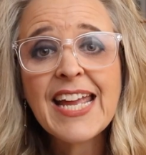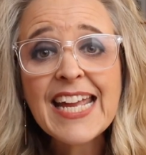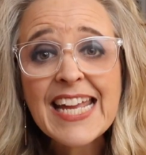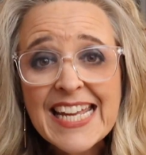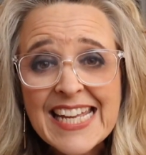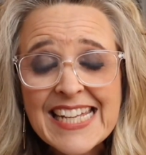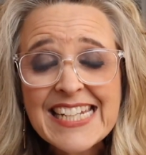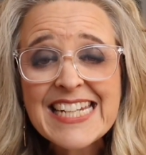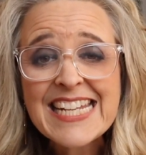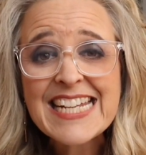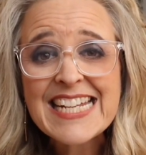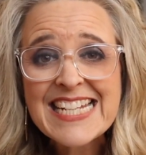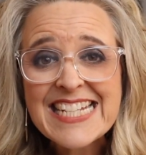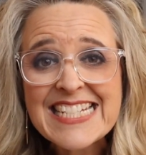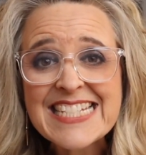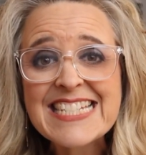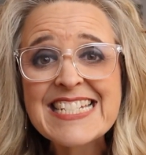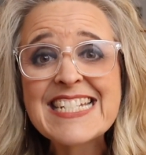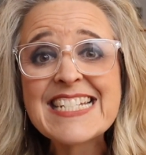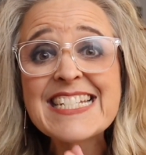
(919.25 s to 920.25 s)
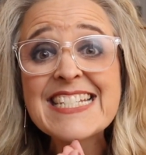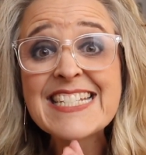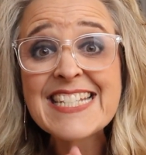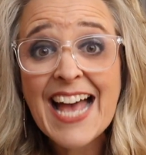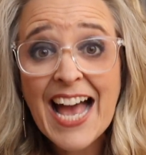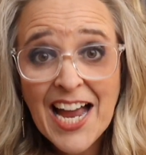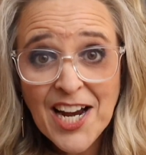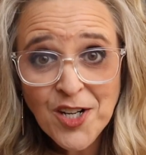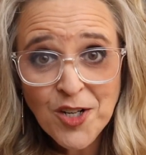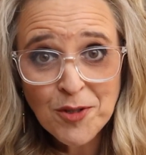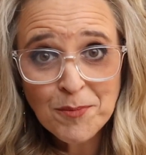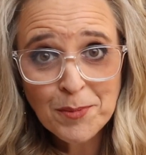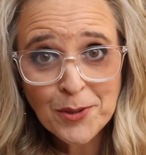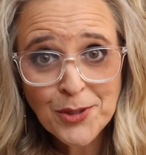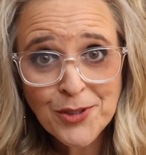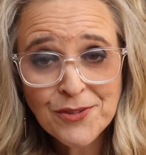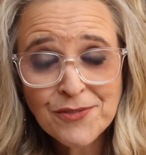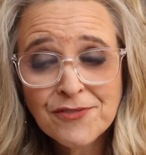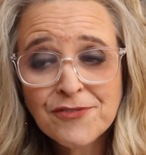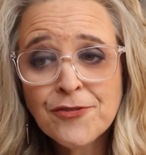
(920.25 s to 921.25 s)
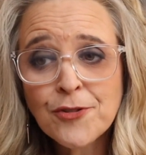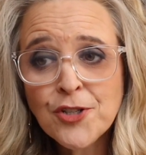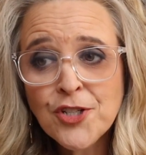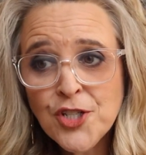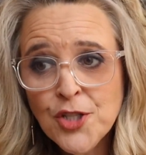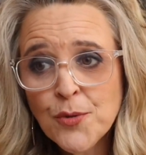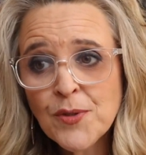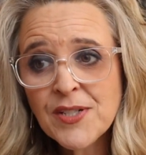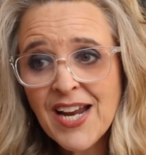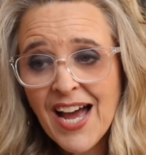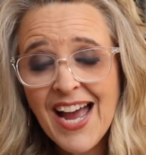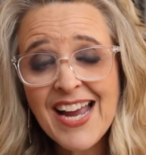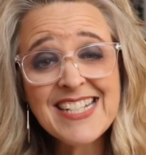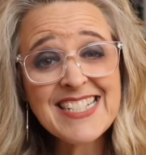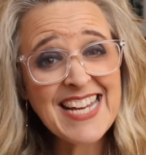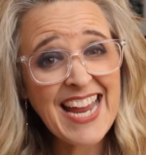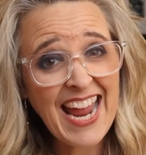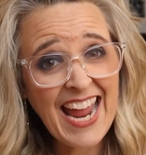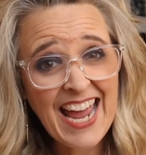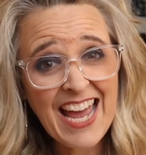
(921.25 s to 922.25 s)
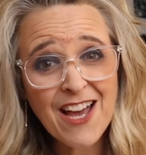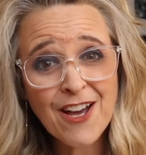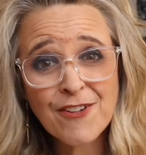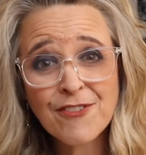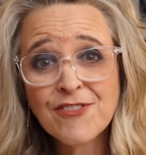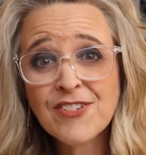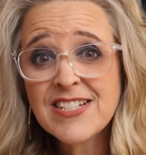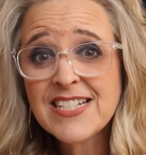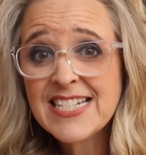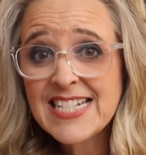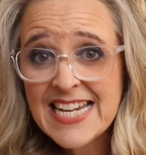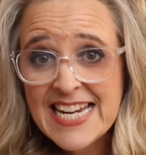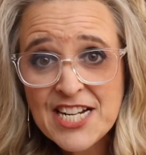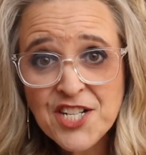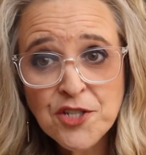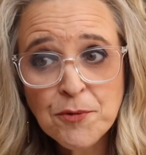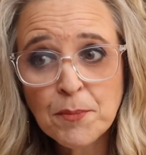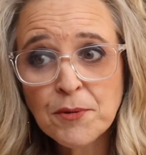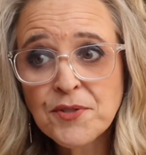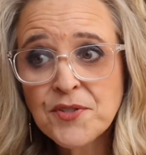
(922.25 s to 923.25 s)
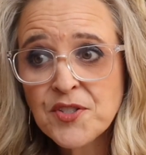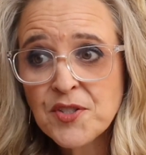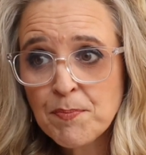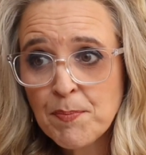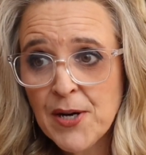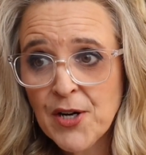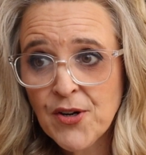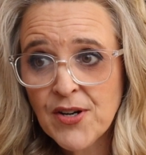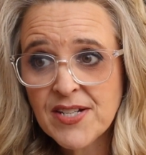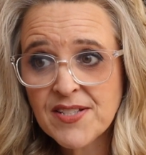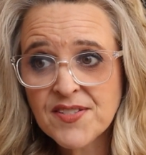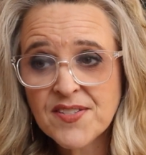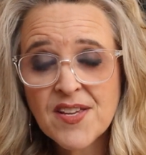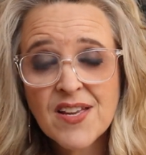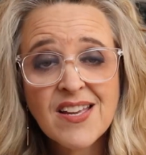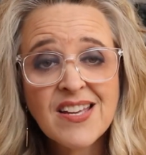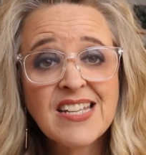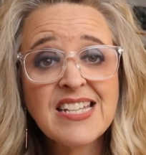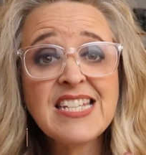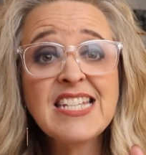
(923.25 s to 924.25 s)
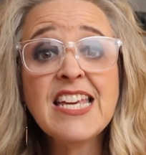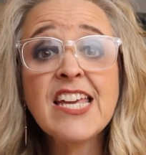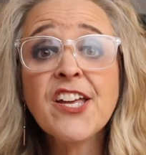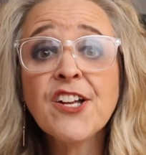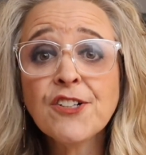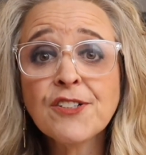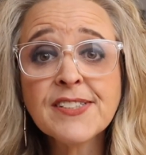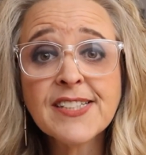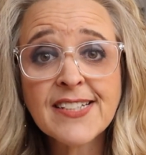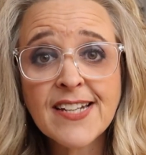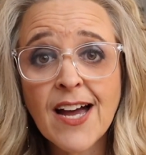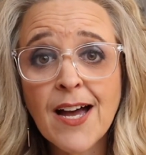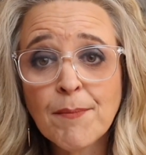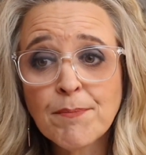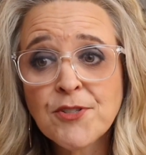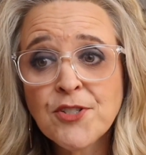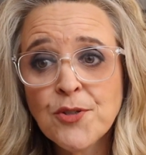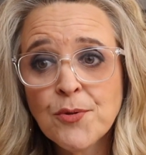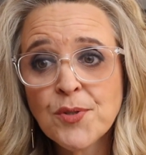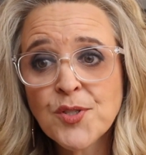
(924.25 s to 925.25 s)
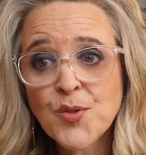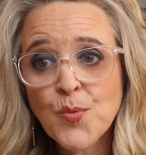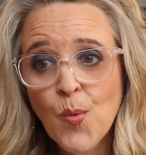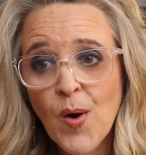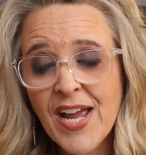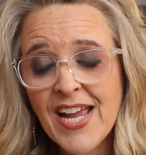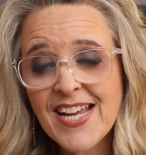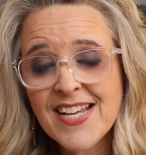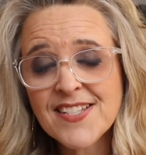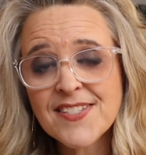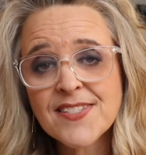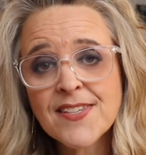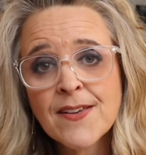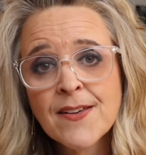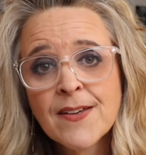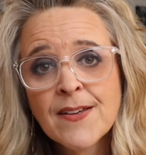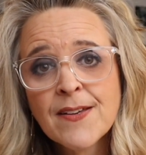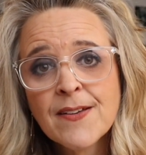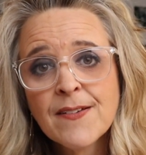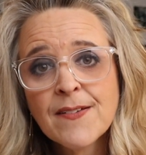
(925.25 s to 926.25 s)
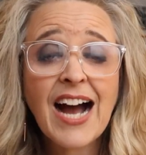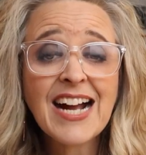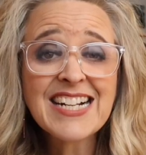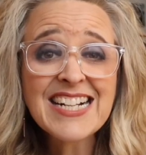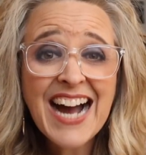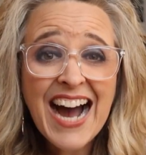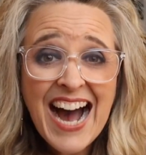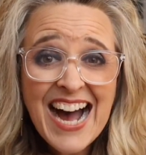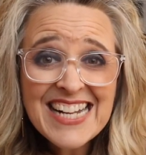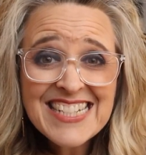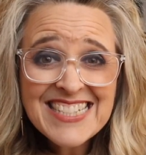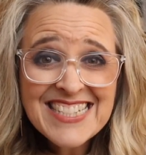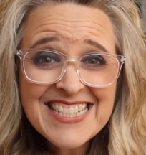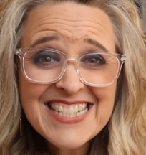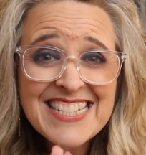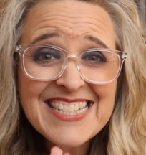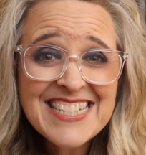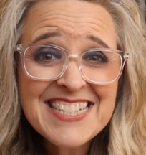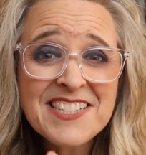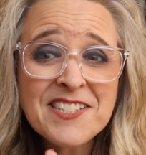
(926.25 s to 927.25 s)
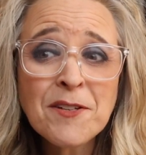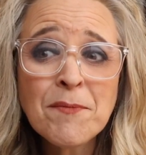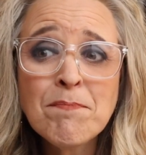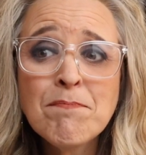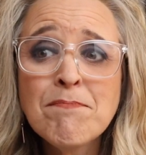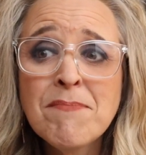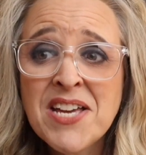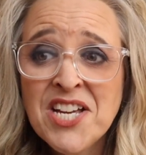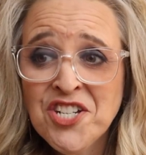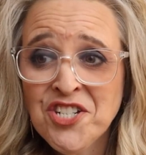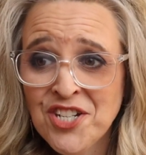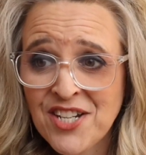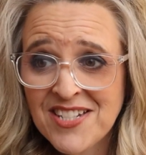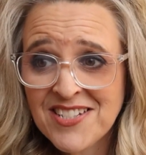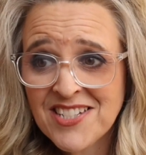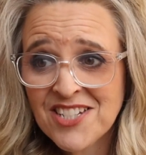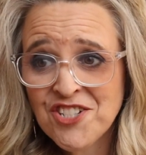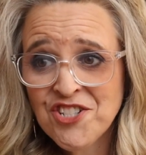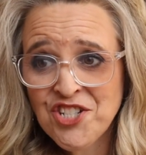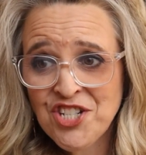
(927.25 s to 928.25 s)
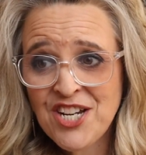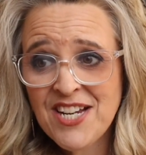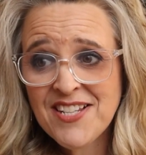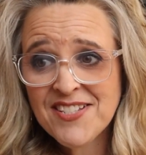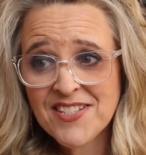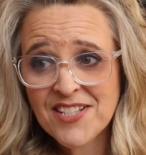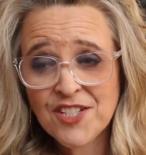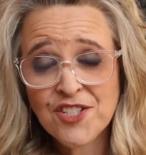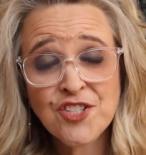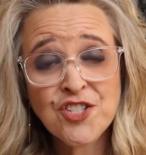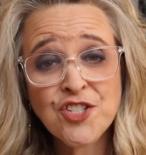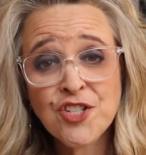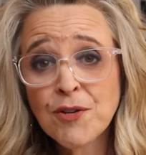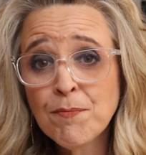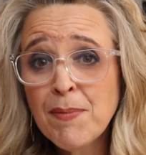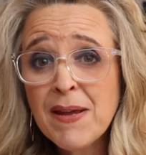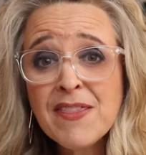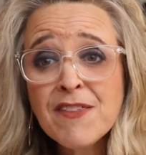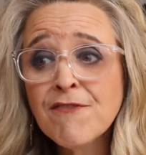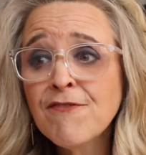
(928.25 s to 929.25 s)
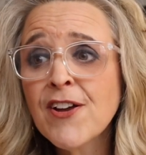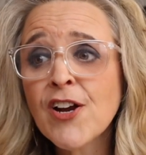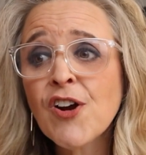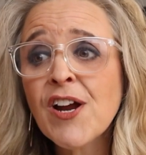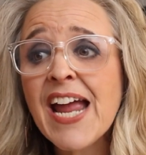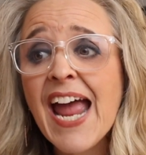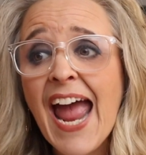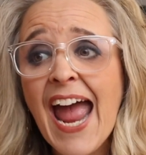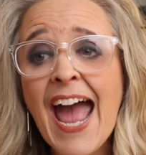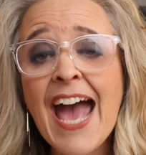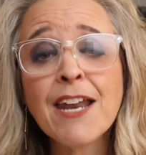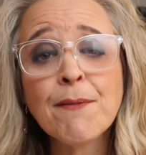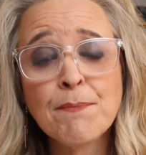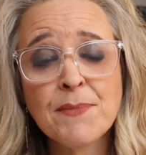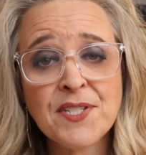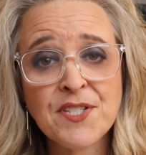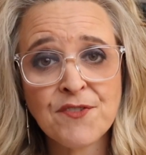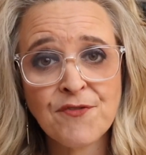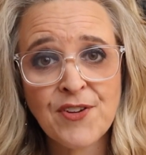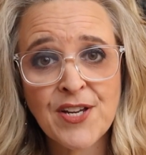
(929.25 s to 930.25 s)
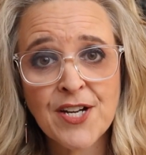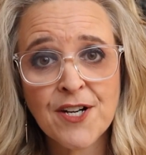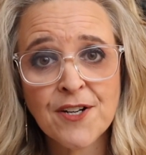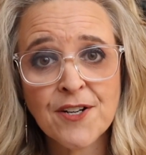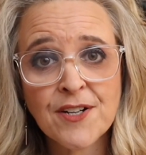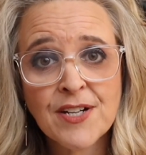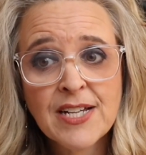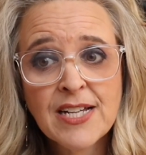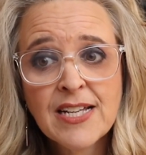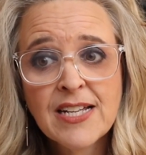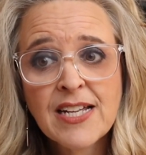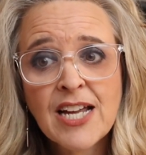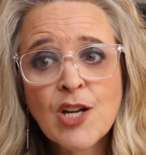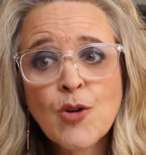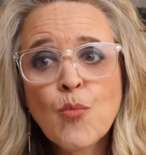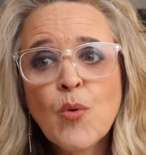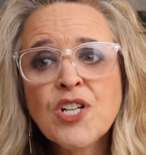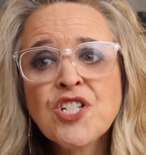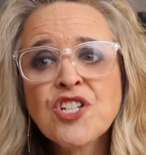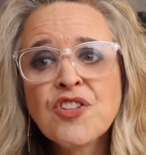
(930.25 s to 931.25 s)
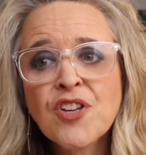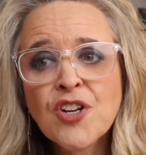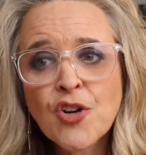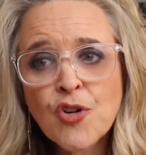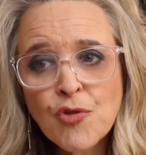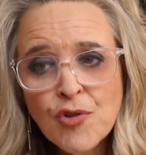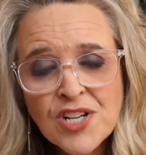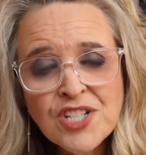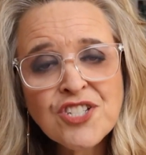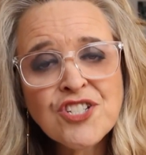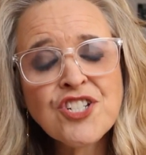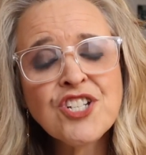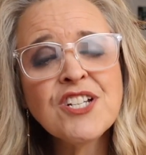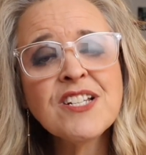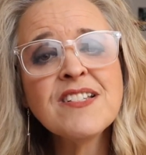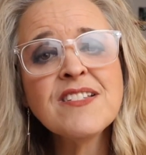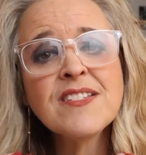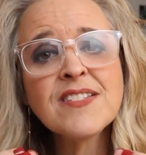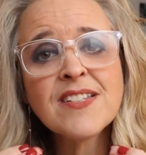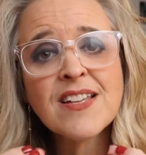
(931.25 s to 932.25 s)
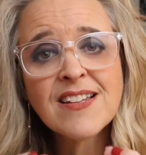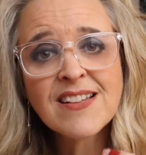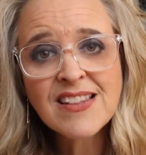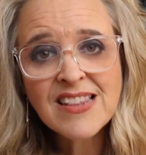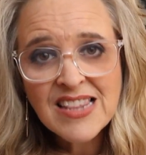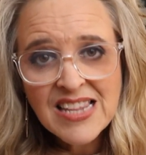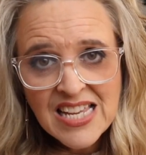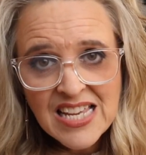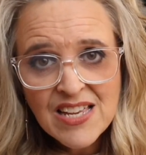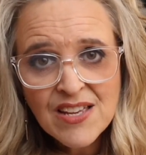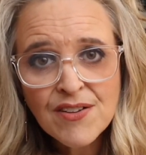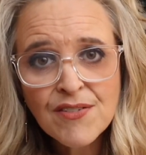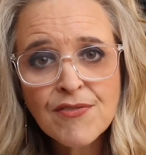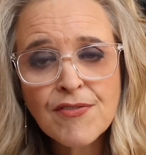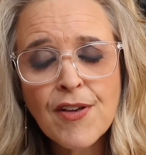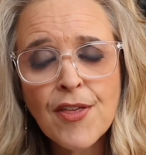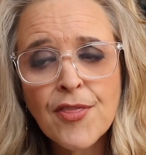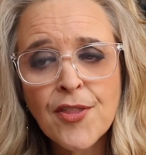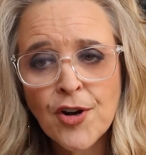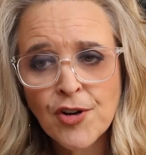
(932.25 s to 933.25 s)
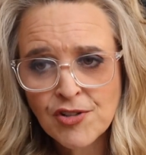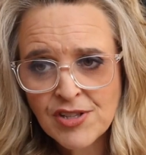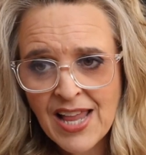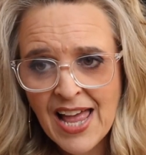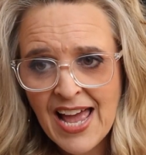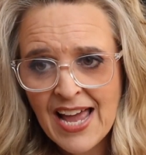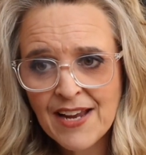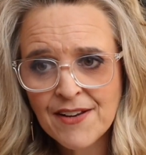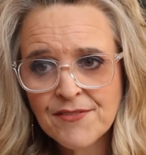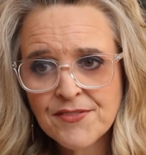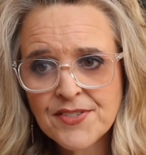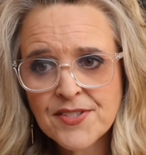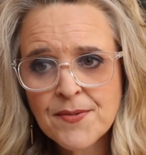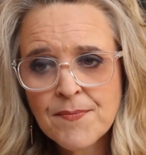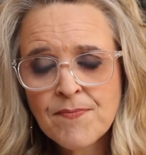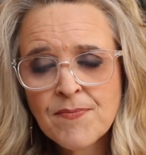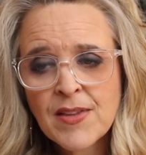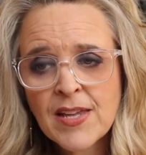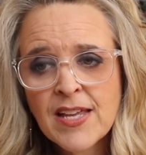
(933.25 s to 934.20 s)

It is desirable for you and I to have teachable spirits yielded up to his ways. A constant submission to Jesus should be the very atmosphere in which the Christians live their lives.